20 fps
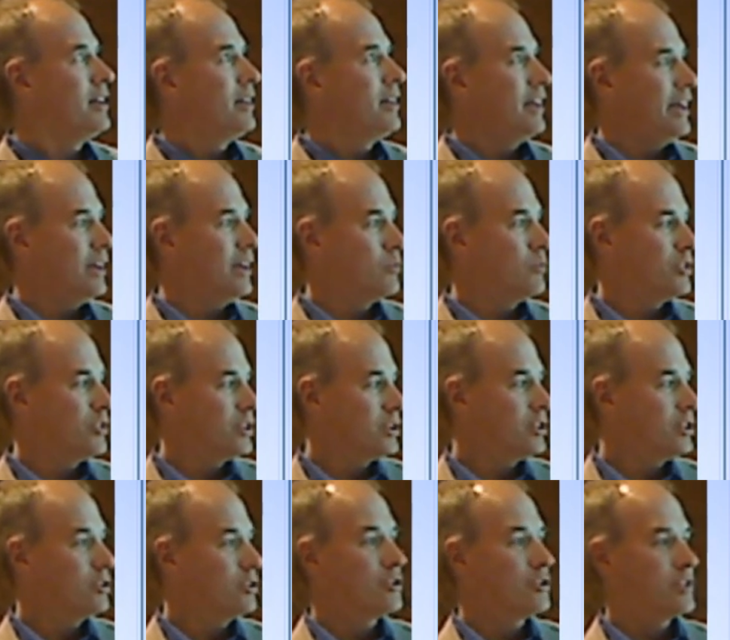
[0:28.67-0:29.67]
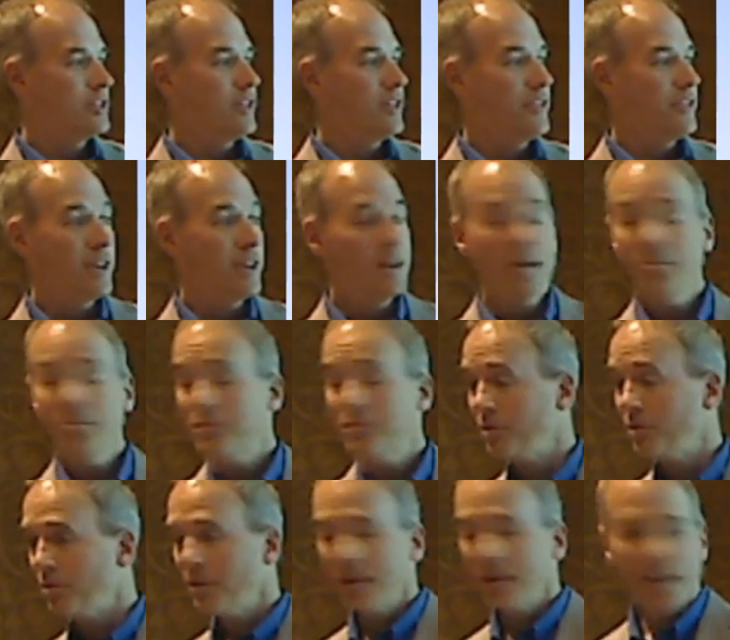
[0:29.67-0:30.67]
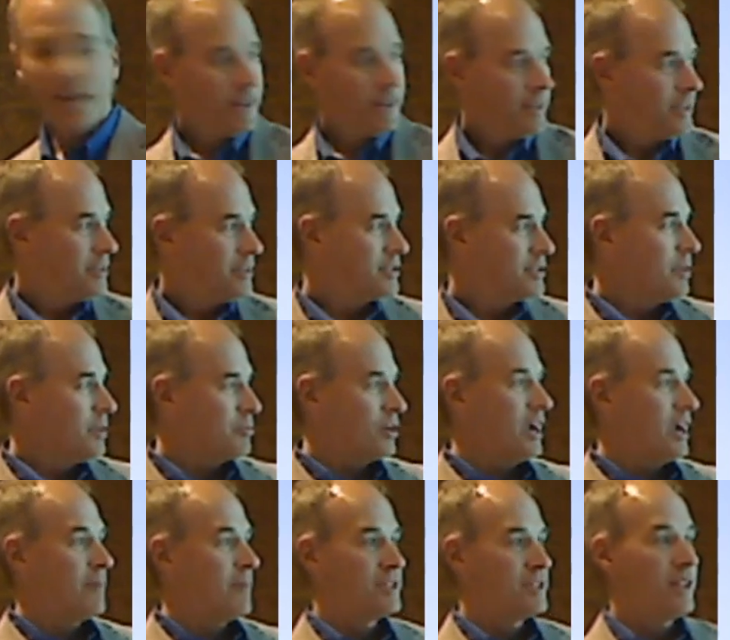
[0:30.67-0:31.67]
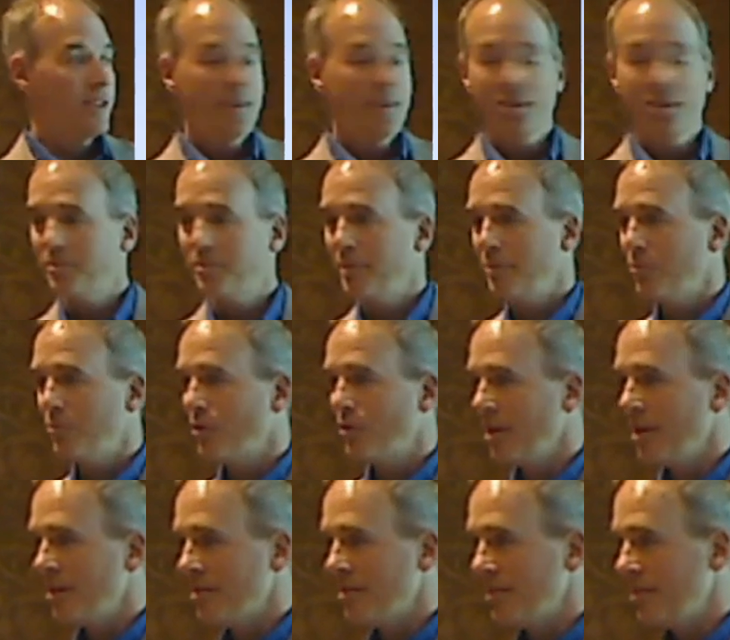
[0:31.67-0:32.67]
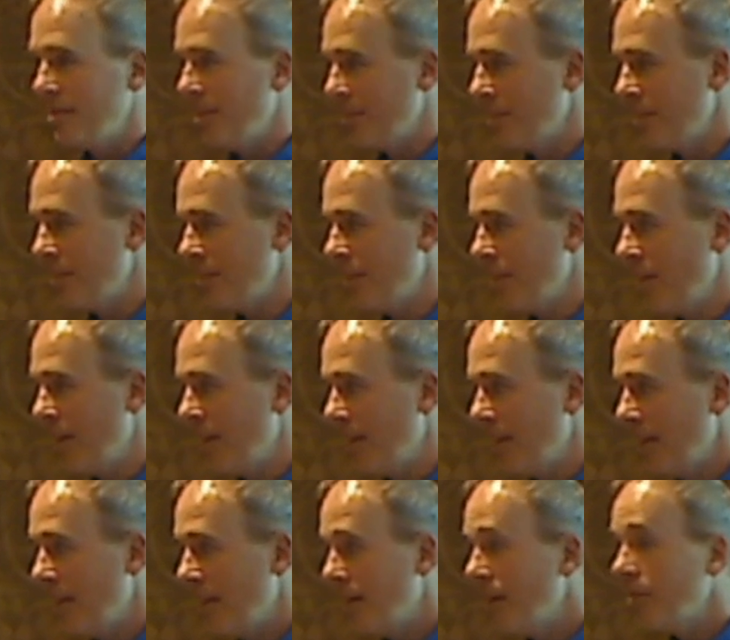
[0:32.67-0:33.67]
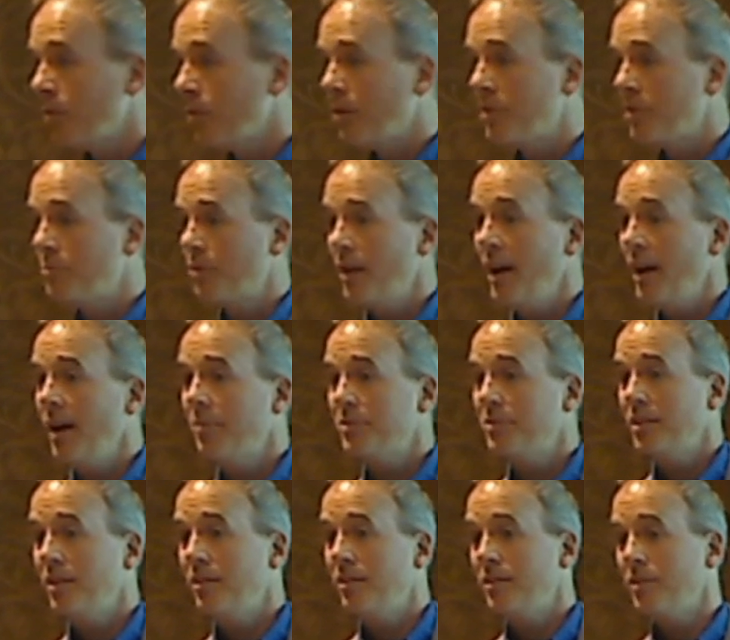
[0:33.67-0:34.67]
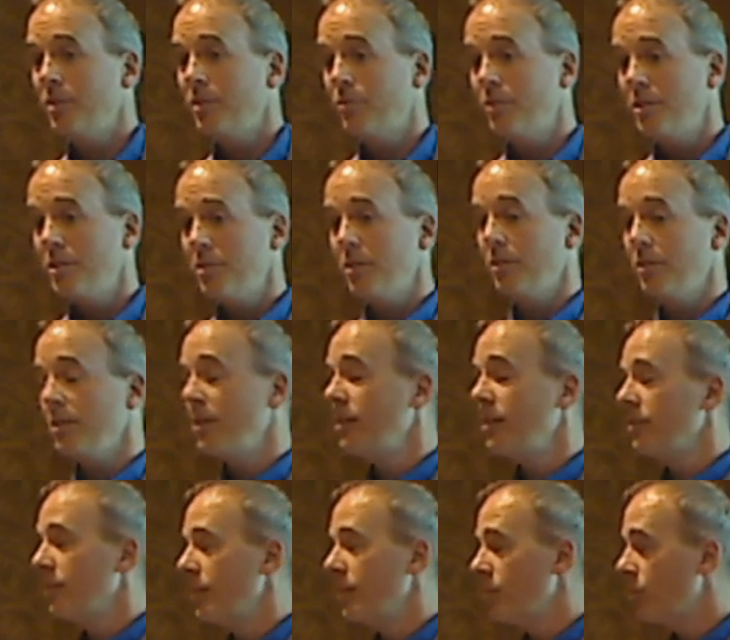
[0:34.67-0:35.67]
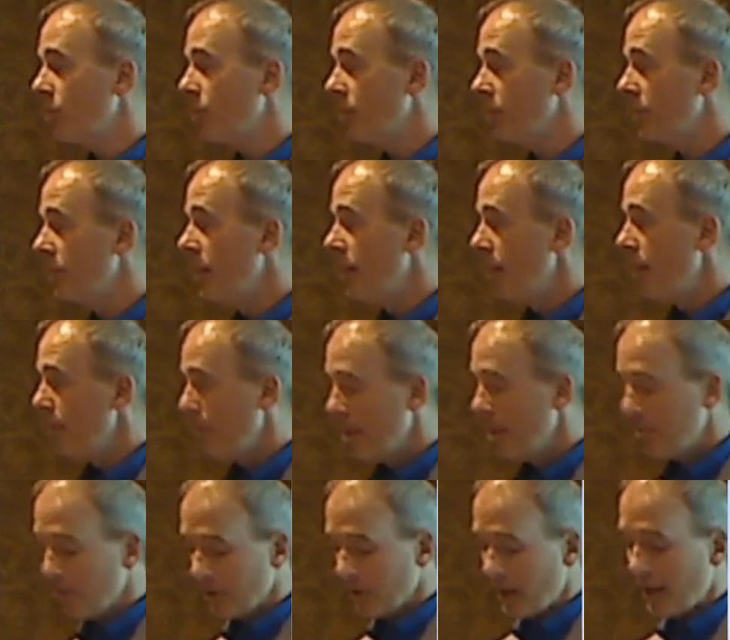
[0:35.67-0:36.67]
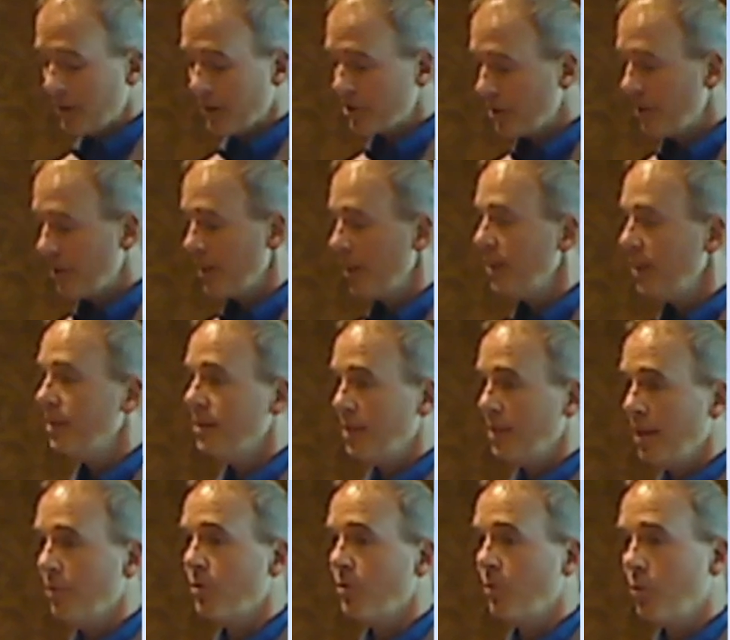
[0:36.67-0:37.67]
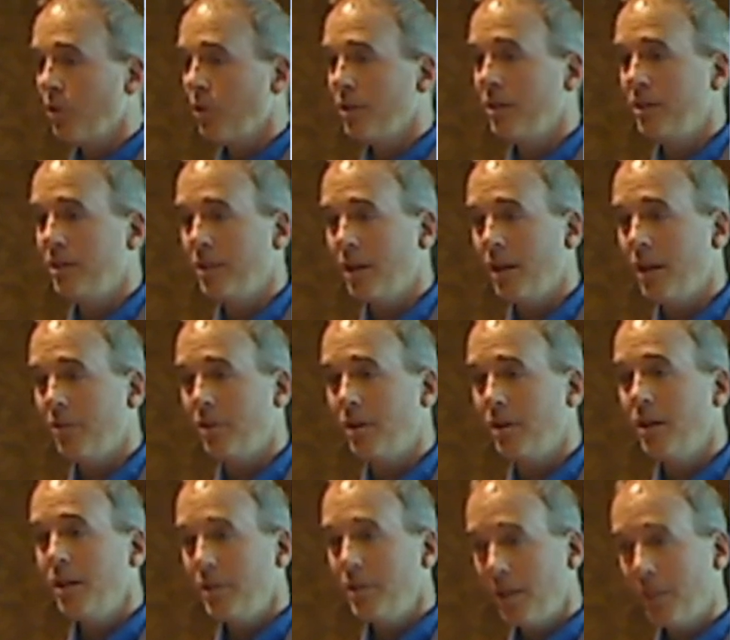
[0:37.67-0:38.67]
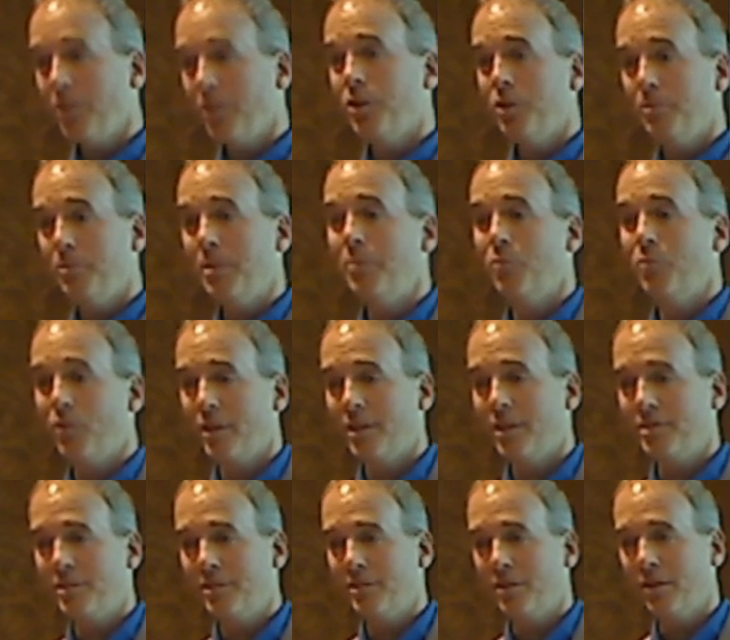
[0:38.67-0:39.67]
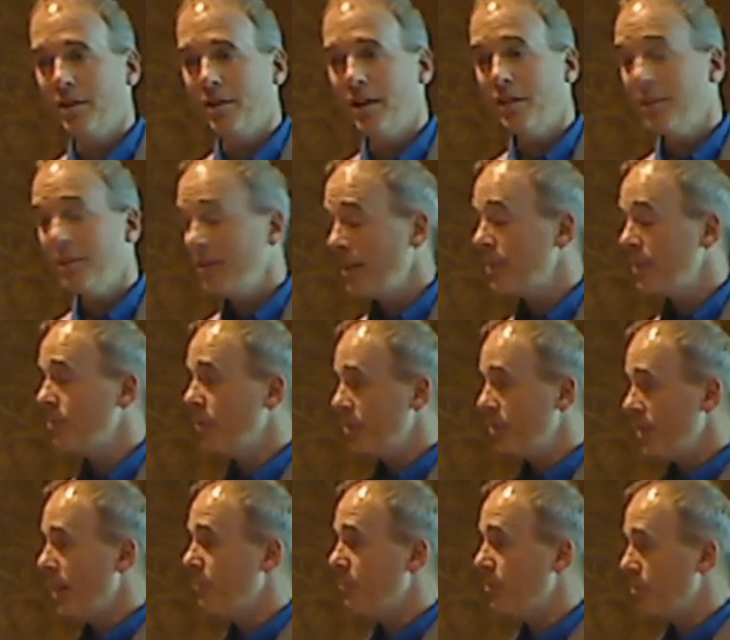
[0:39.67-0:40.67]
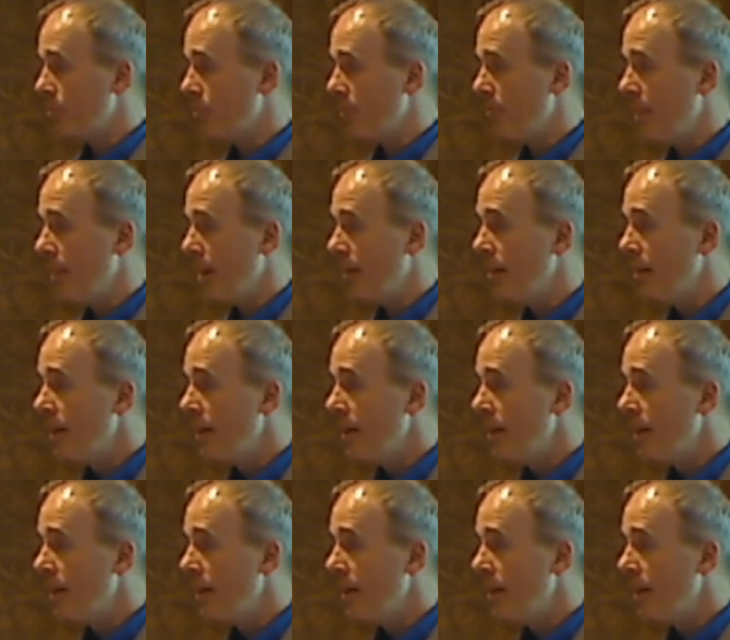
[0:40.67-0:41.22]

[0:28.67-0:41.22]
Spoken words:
And what the conclusion that they come to is perhaps nothing could be more necessary. In other words, perhaps in this increasingly online world, people actually getting together and working together, nothing could be more necessary. And I think that's what chapters are about.